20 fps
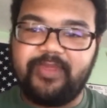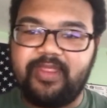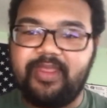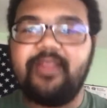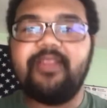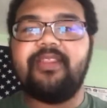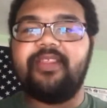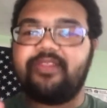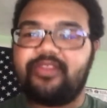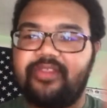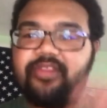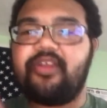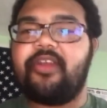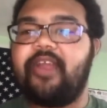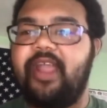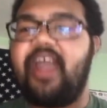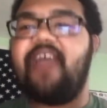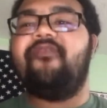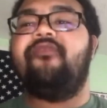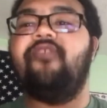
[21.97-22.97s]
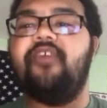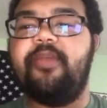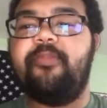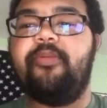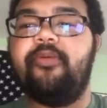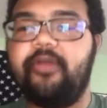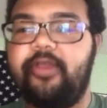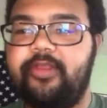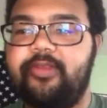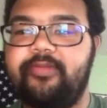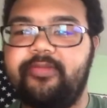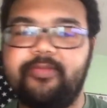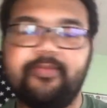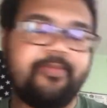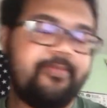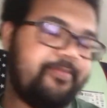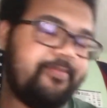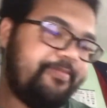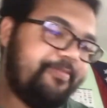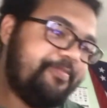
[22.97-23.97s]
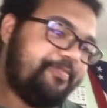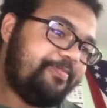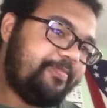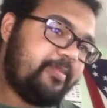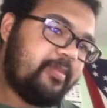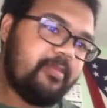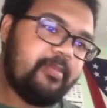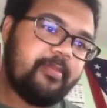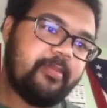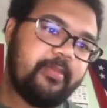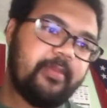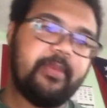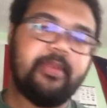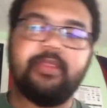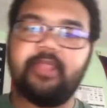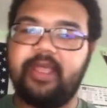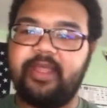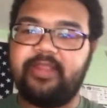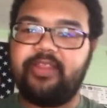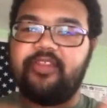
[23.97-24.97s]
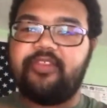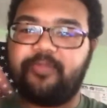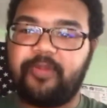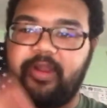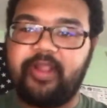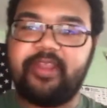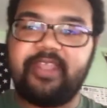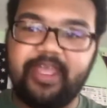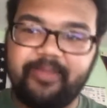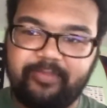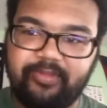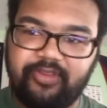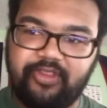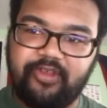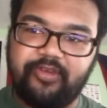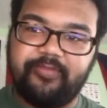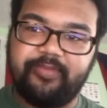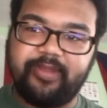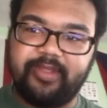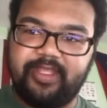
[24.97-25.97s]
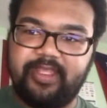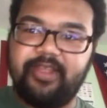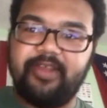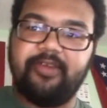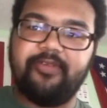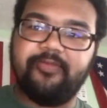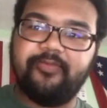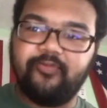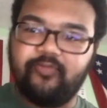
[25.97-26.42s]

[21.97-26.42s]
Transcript: This is our halfway point. Not this part of the episode, but you know,